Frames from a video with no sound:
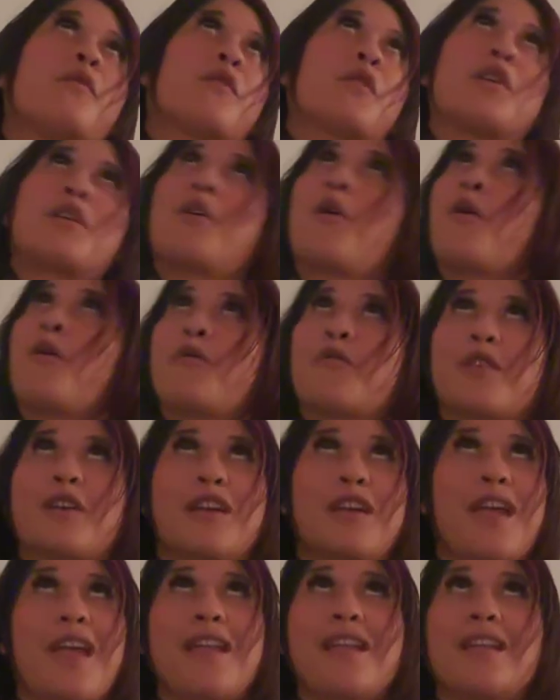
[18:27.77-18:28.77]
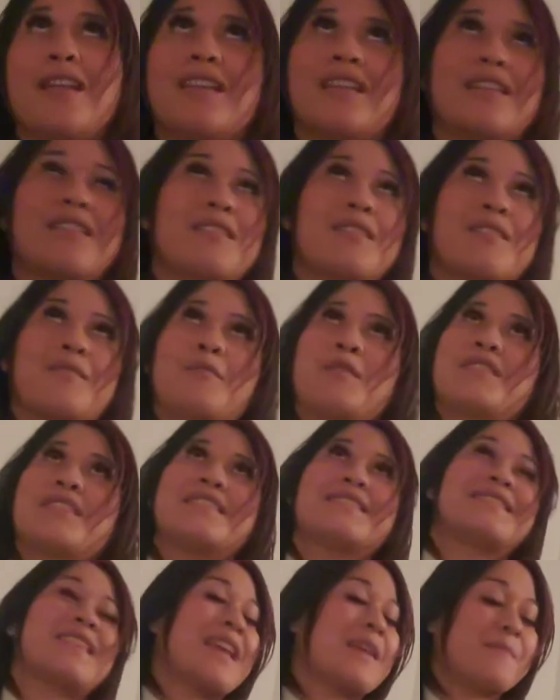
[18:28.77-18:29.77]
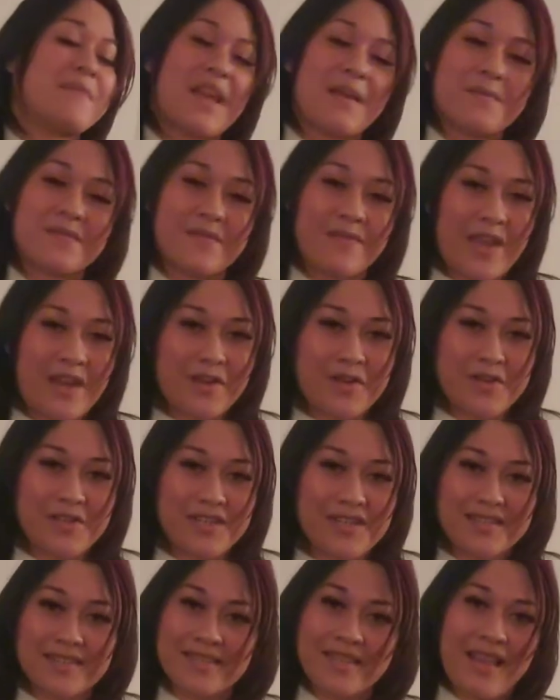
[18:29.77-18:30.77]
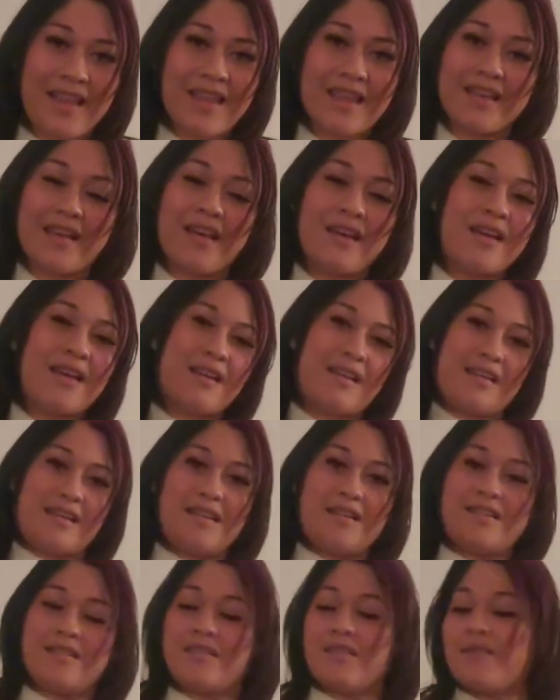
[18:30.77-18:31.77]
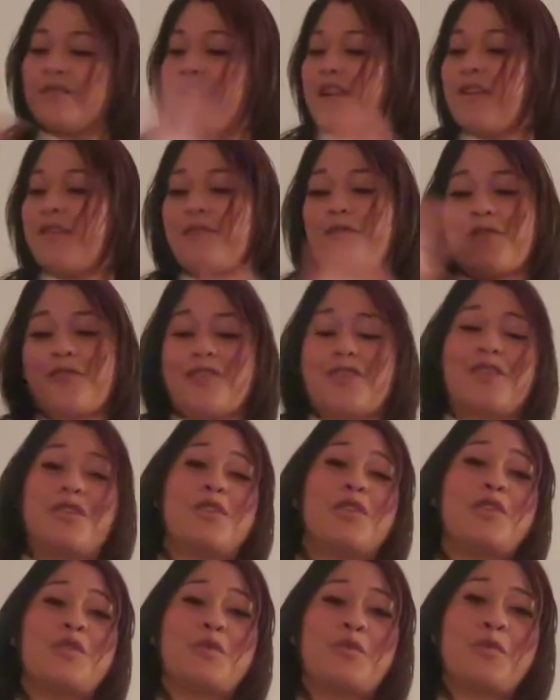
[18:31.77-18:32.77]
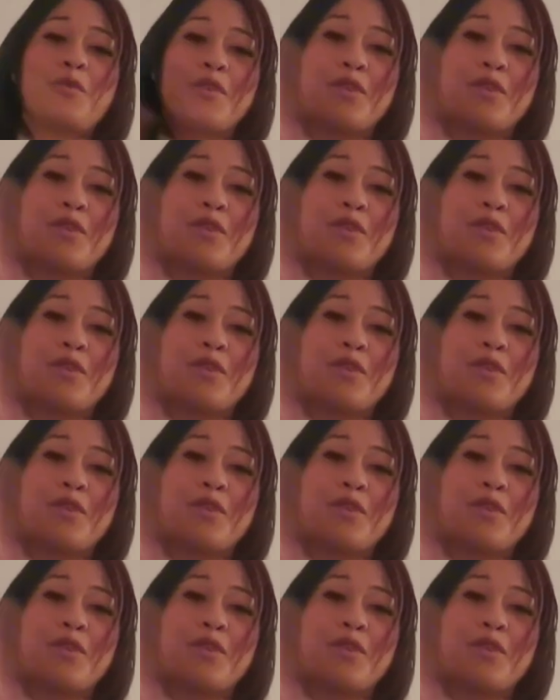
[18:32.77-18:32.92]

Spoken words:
and over again with the same types of energies. Like, here for the new